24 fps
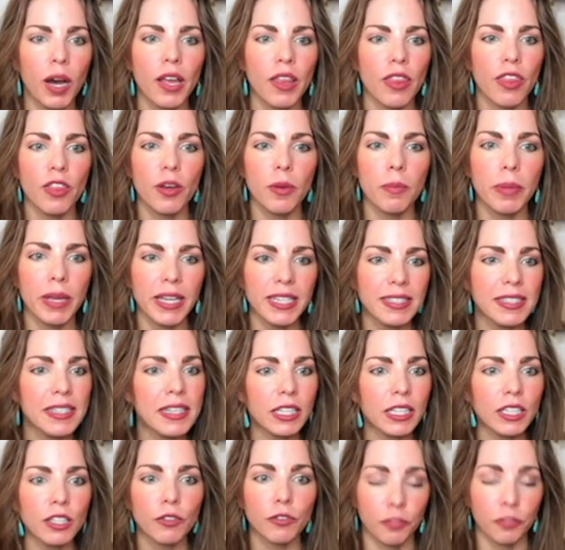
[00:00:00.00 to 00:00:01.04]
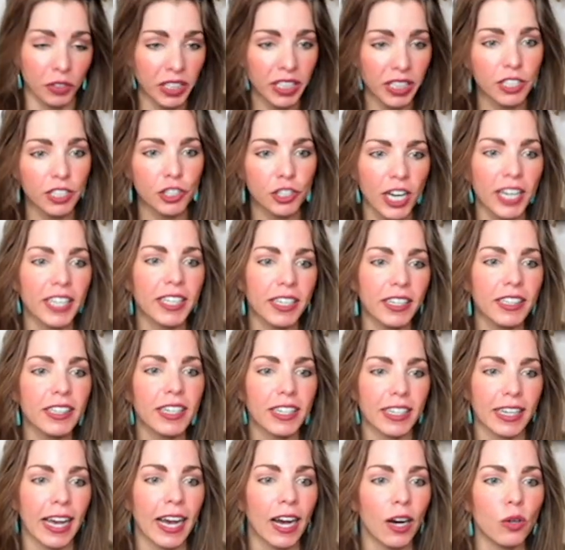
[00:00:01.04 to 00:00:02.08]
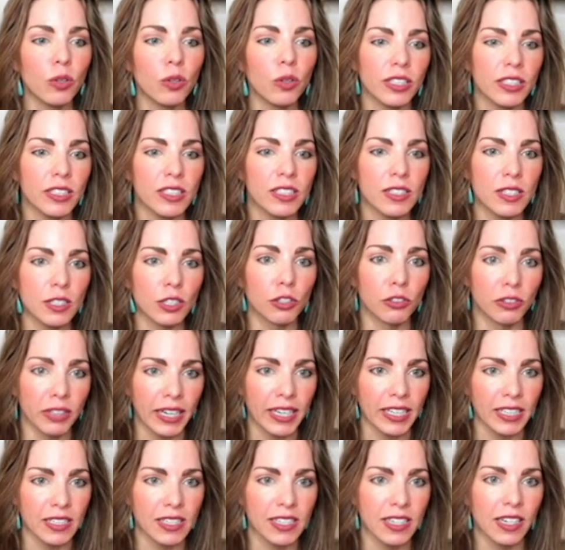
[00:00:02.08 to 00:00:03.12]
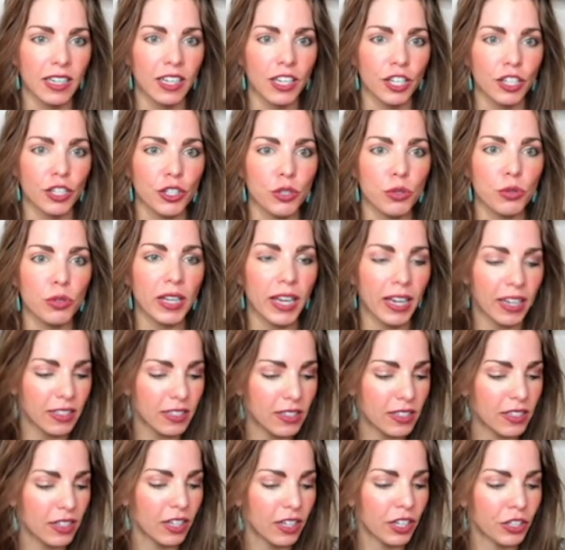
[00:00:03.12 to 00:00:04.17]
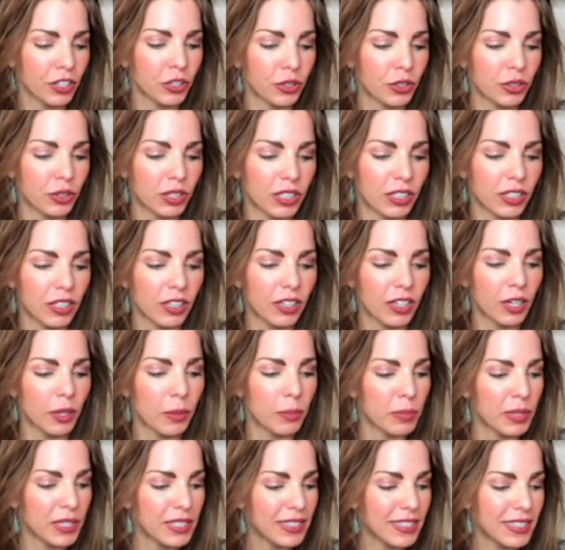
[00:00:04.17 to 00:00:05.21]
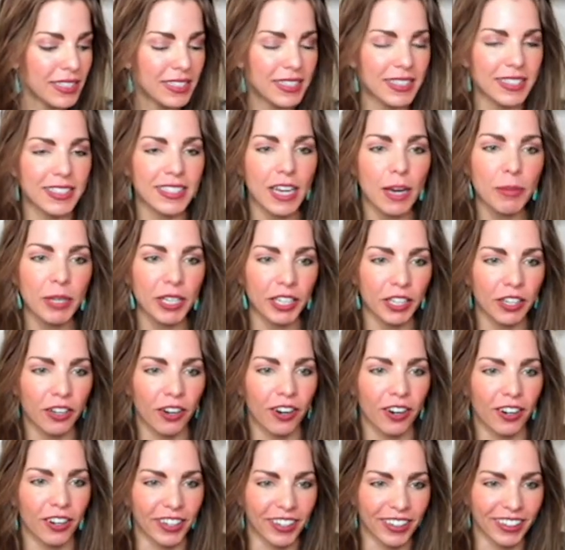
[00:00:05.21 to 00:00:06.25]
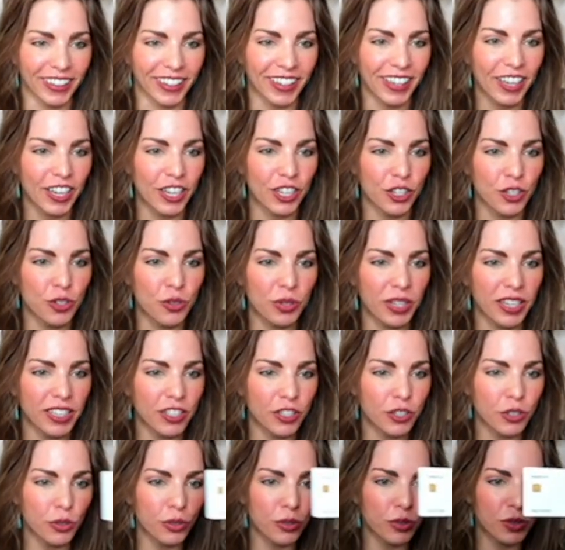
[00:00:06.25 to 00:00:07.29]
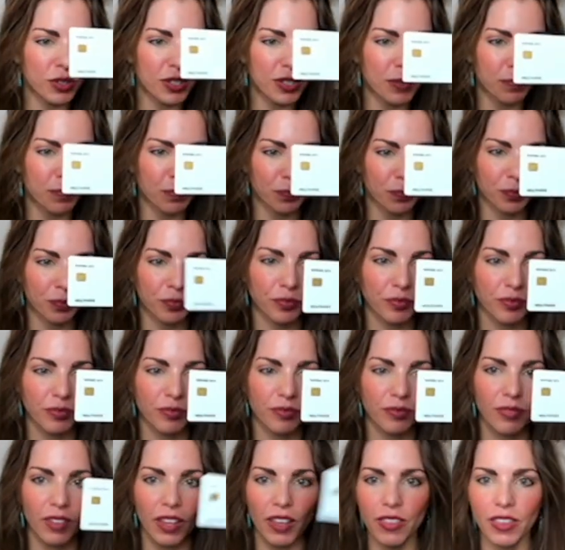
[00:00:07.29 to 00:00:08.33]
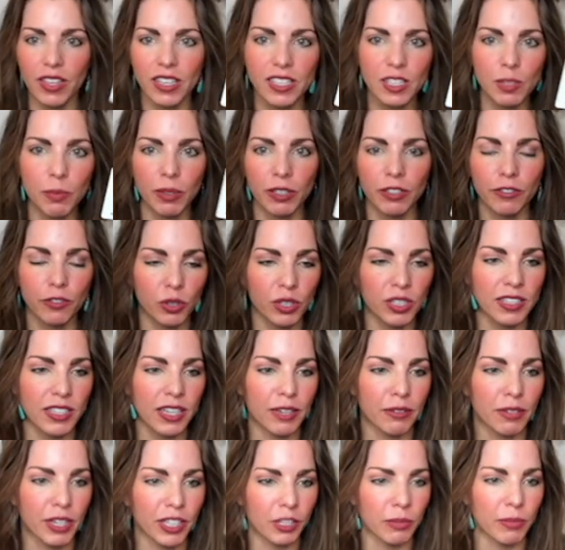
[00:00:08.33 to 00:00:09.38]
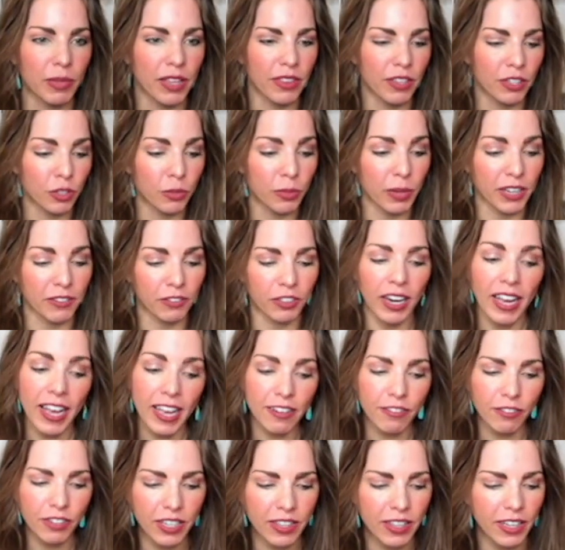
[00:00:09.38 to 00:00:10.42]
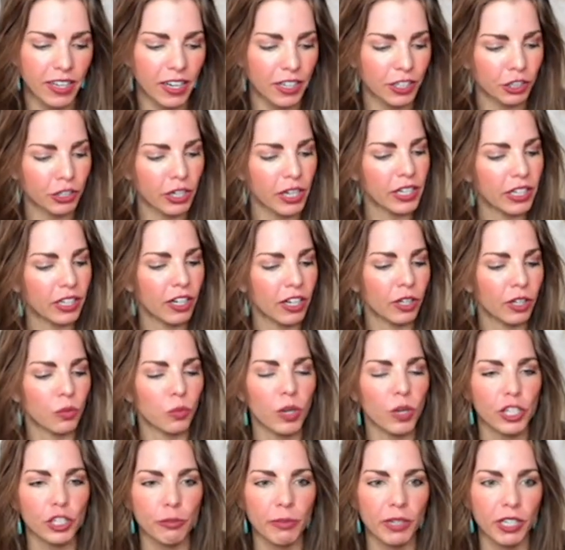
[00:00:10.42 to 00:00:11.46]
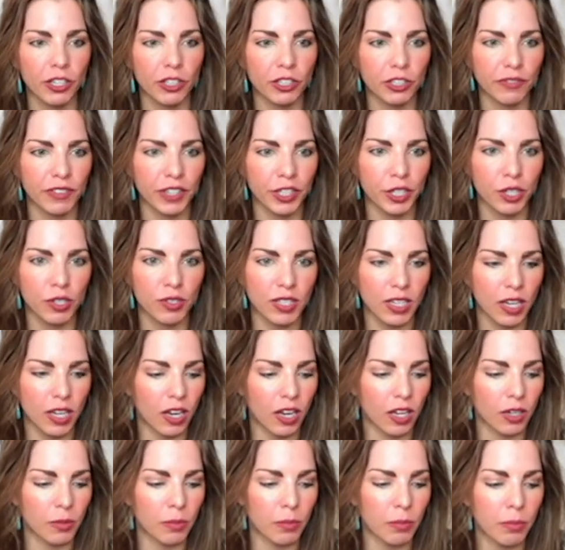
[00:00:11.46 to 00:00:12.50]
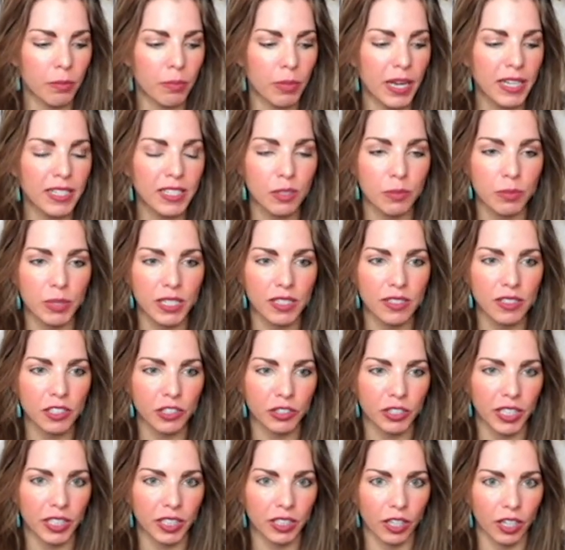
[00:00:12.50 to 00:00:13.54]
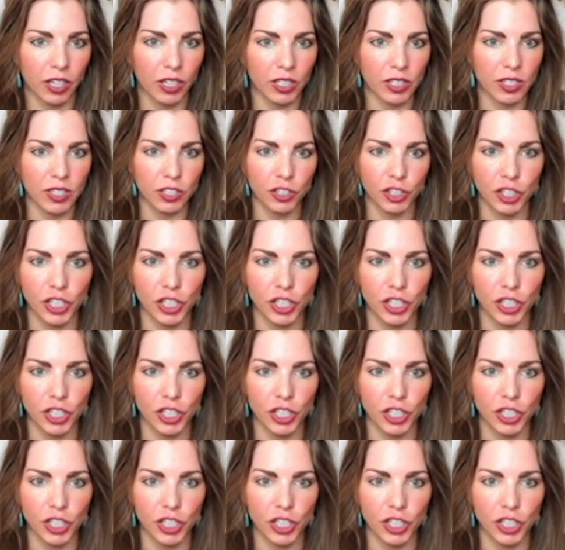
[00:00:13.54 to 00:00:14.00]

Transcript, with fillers: the basic free checking account is great. You get your business debit card. You can use this, but of course I recommend that you pay for everything on a credit card. Watch my other videos on best business credit cards, Chase